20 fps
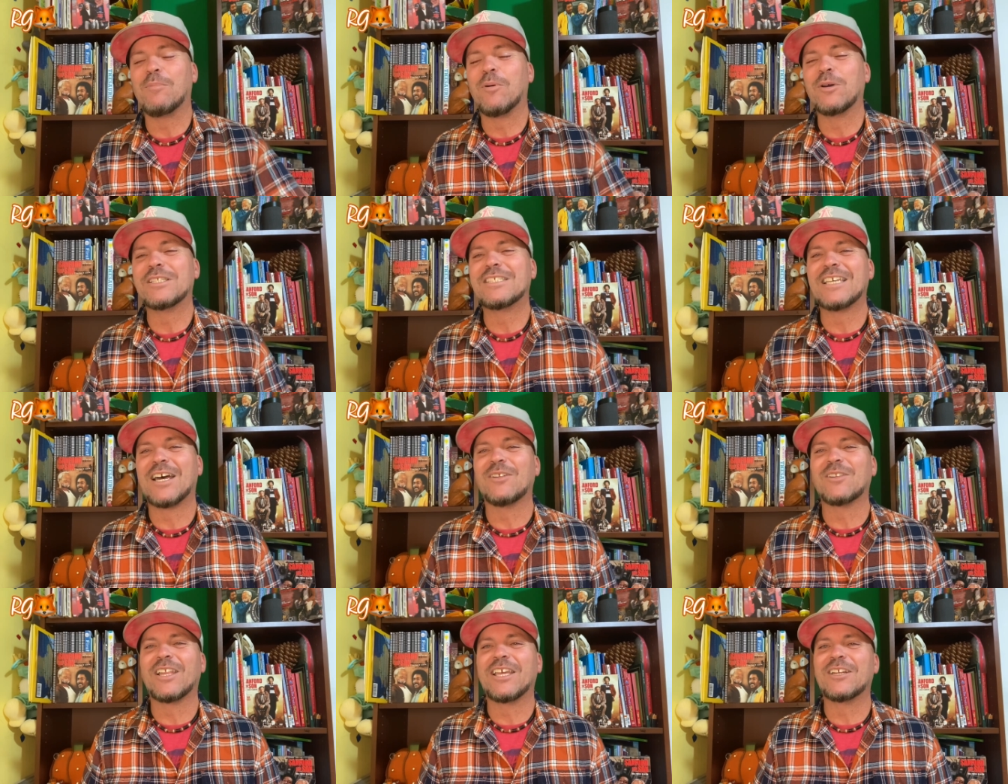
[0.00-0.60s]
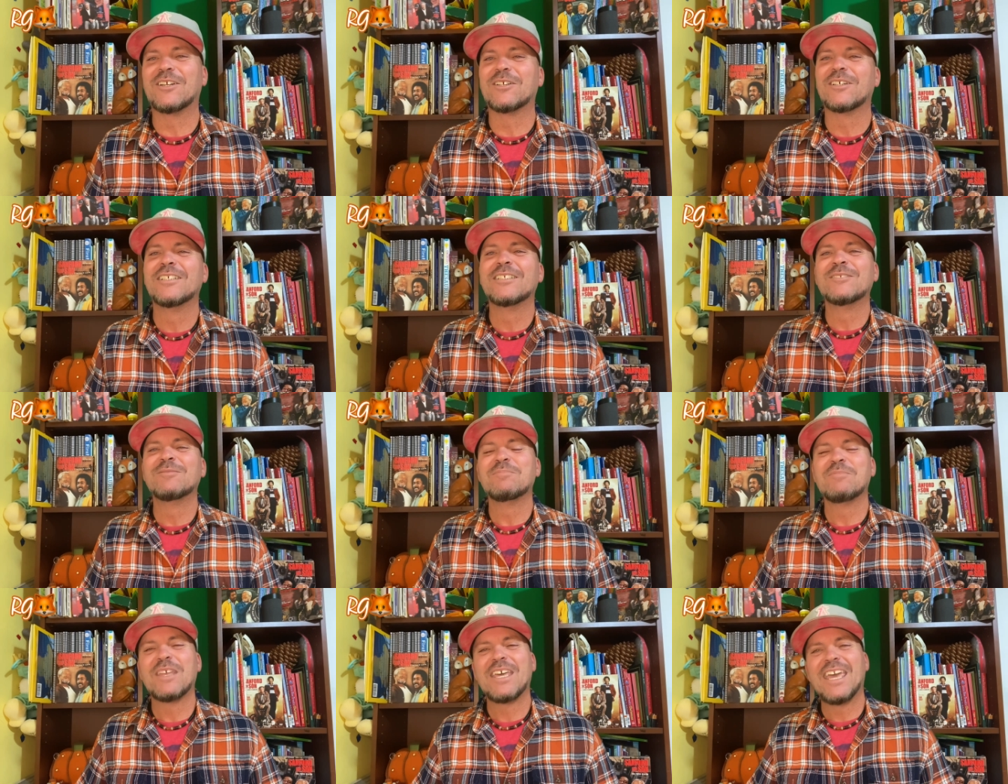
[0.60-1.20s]
points out later.
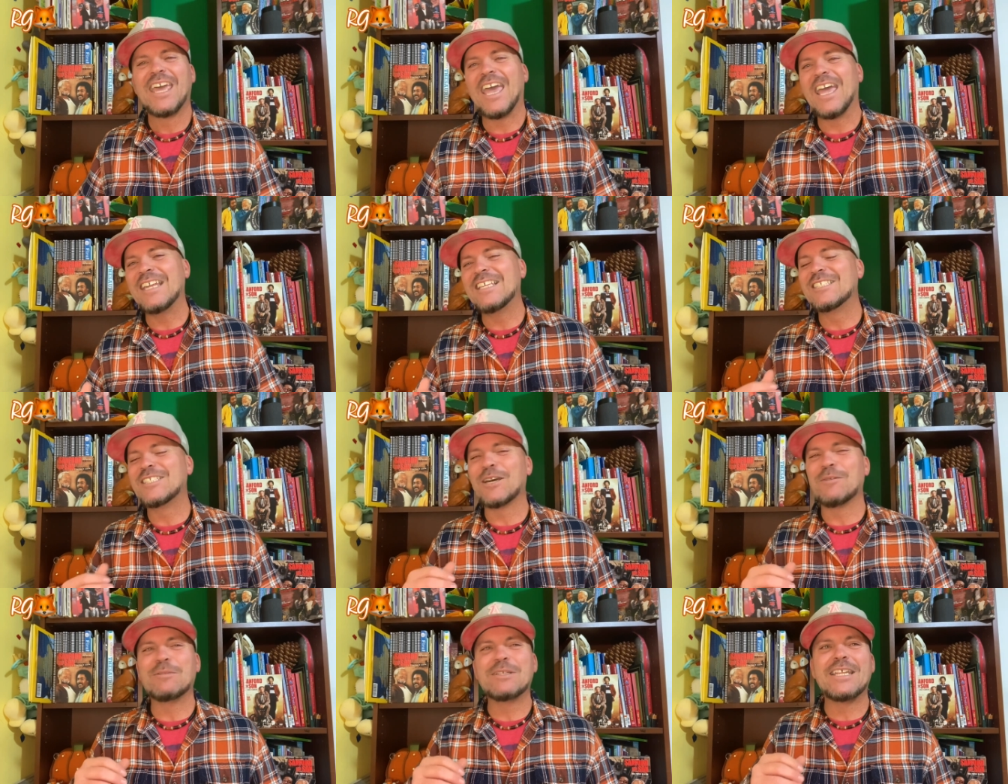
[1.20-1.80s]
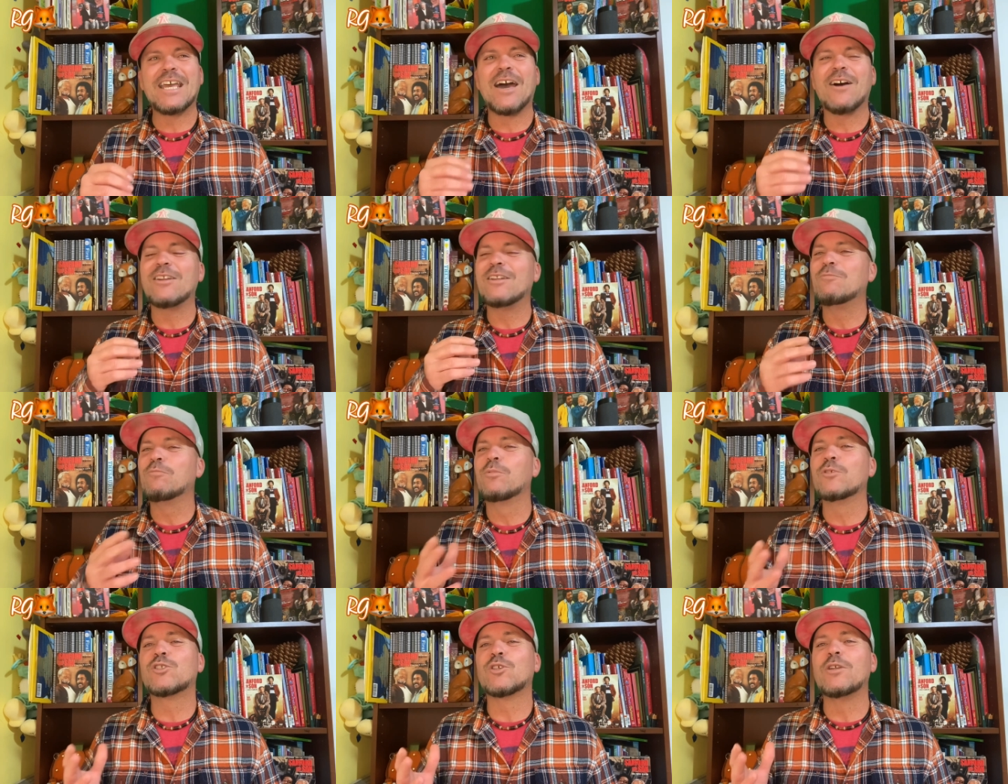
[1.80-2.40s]
And he's coming down.
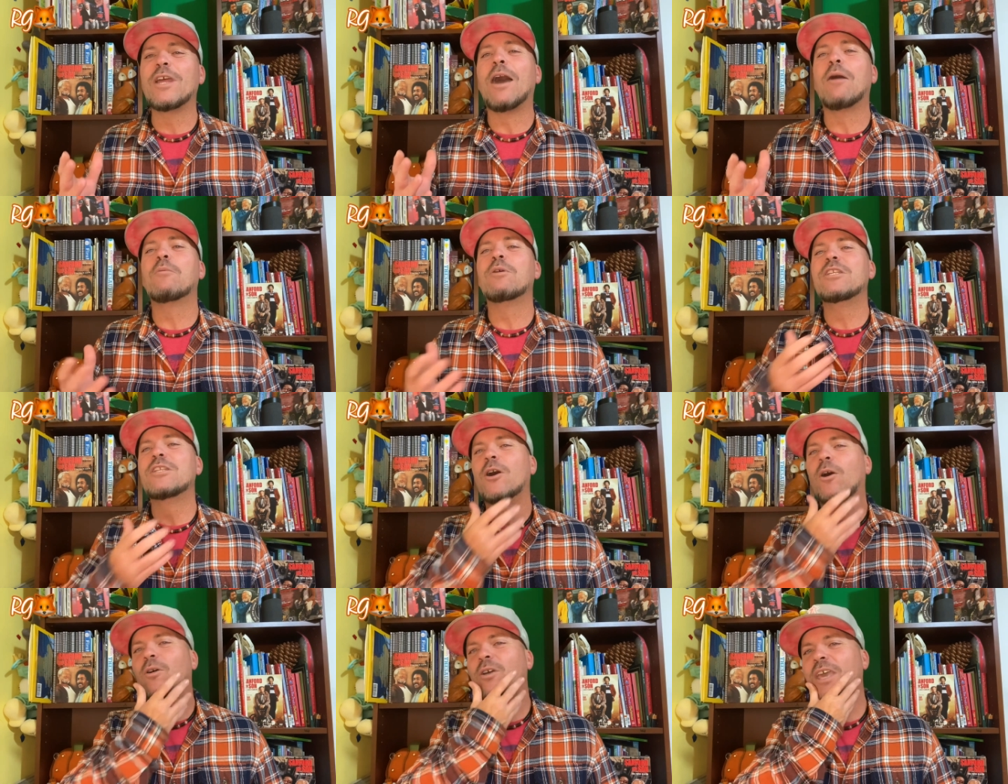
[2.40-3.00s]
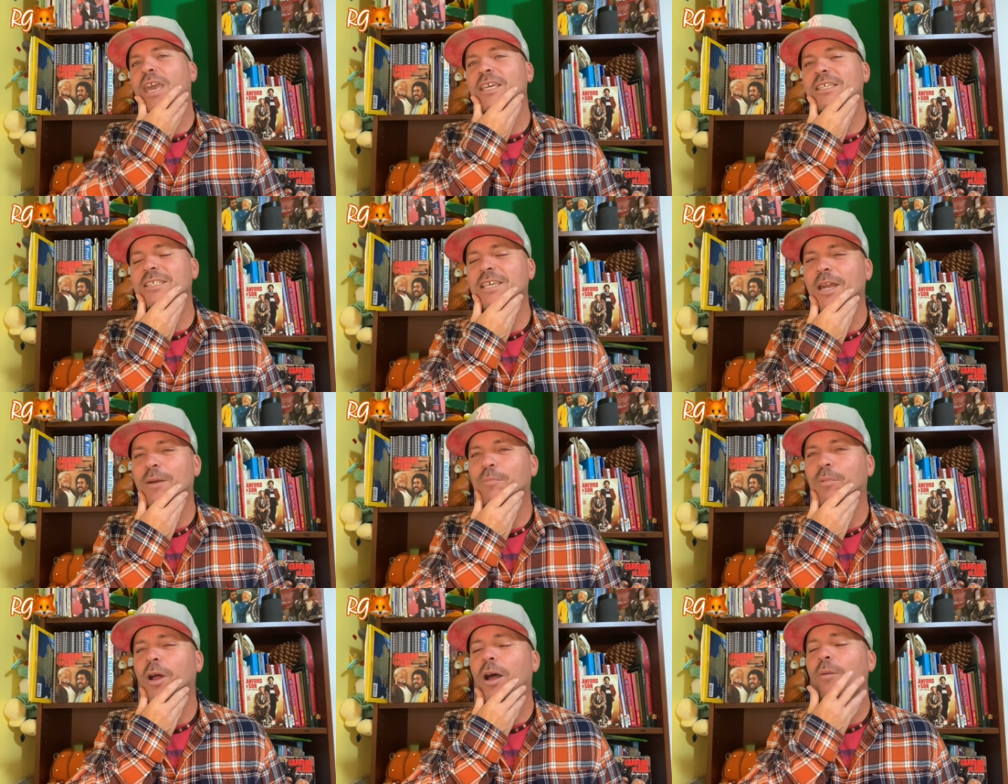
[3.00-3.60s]
And so now we know, okay, he's got
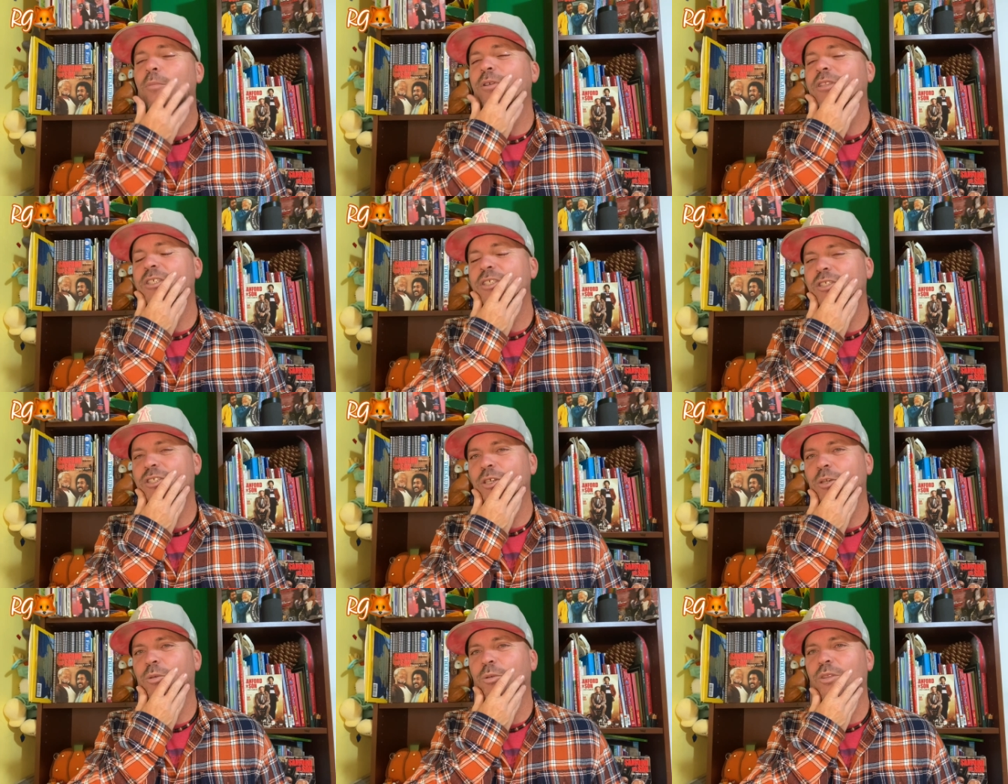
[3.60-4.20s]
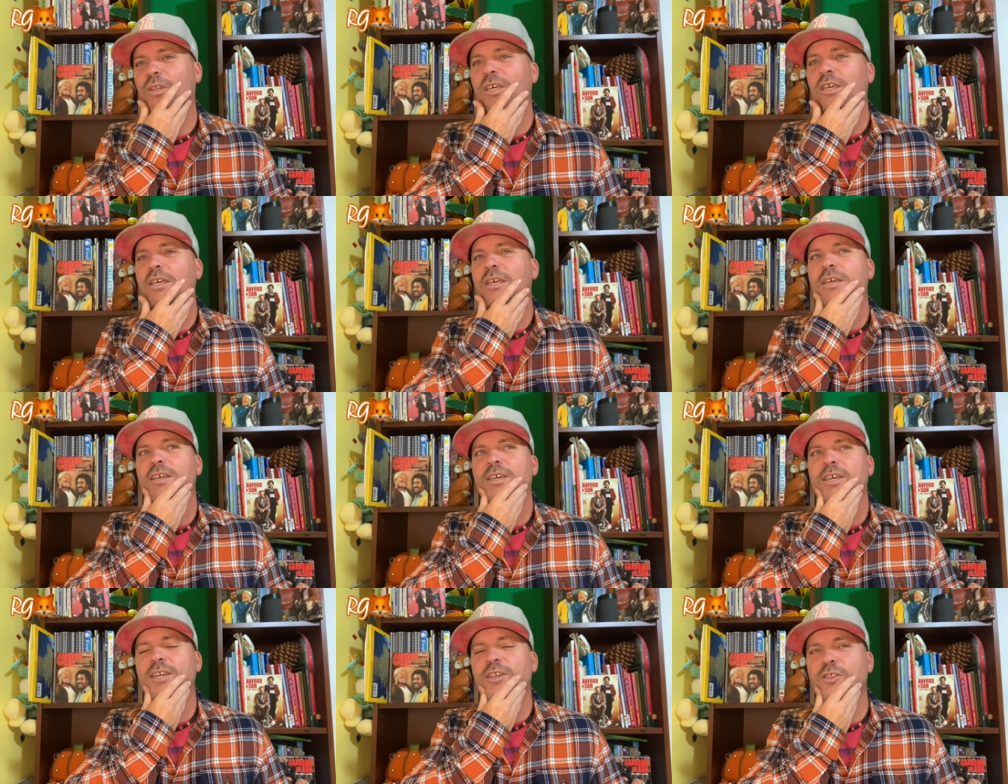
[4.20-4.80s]
a problem with his tooth.
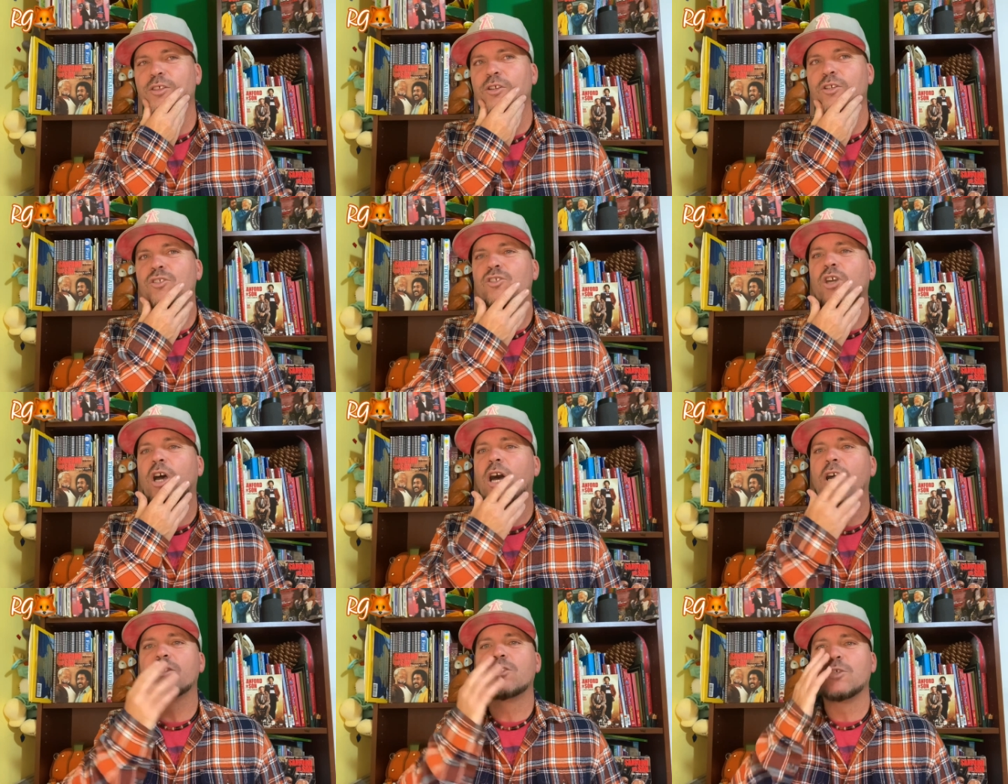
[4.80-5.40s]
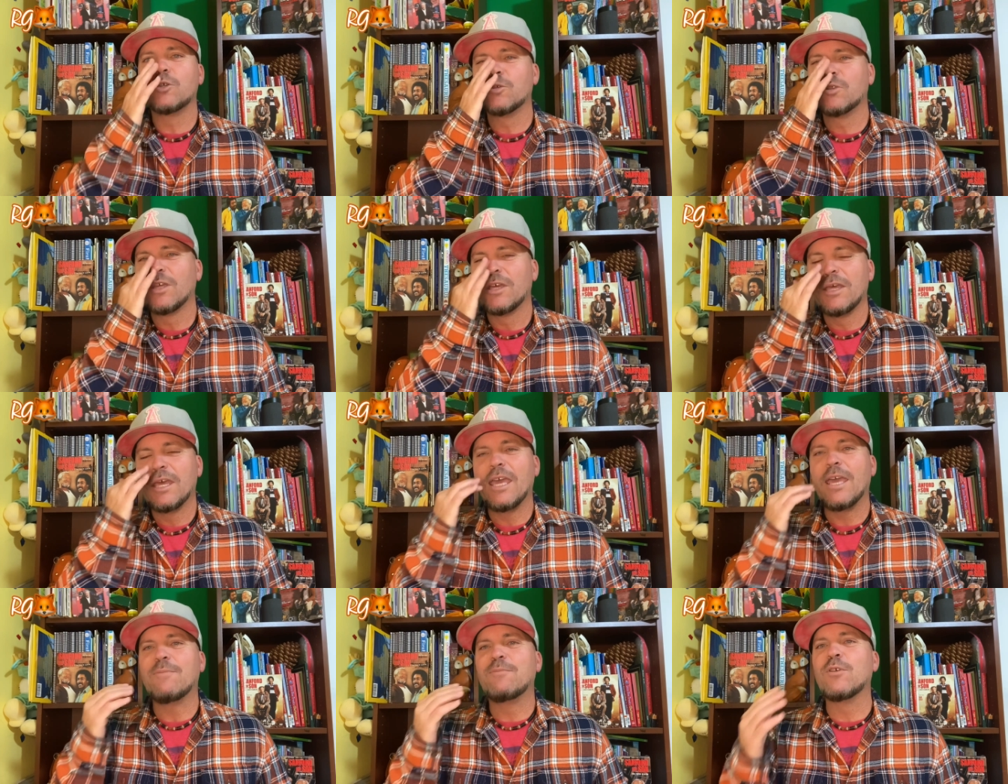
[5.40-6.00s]
Either a jaw tooth.
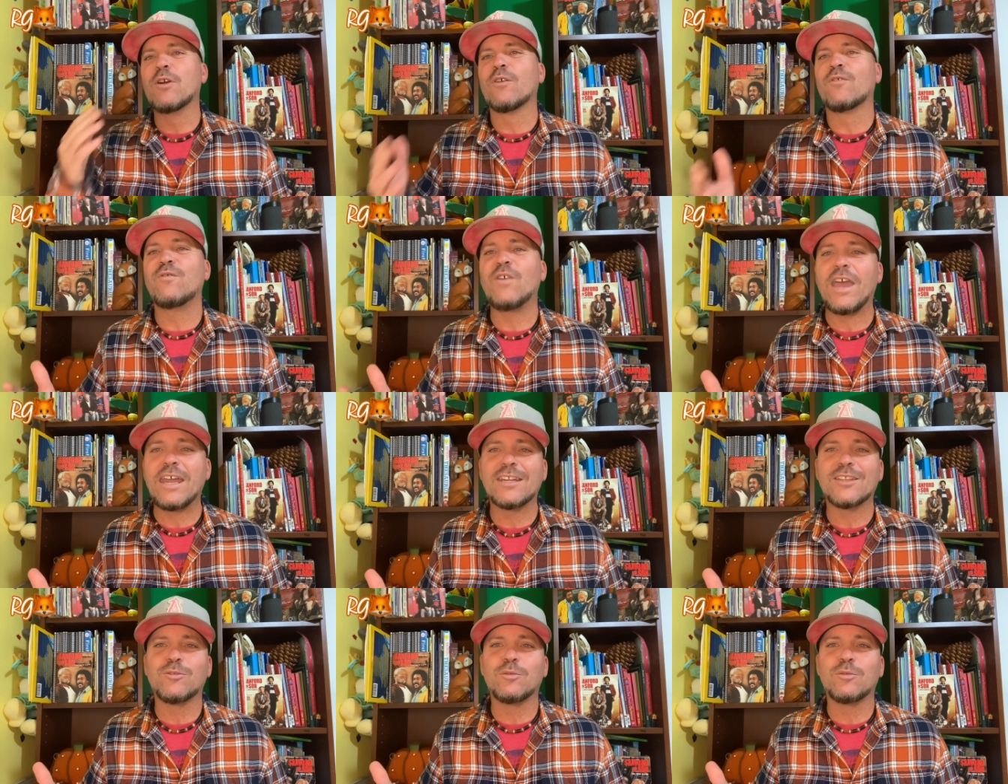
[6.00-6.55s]
If you're a fan of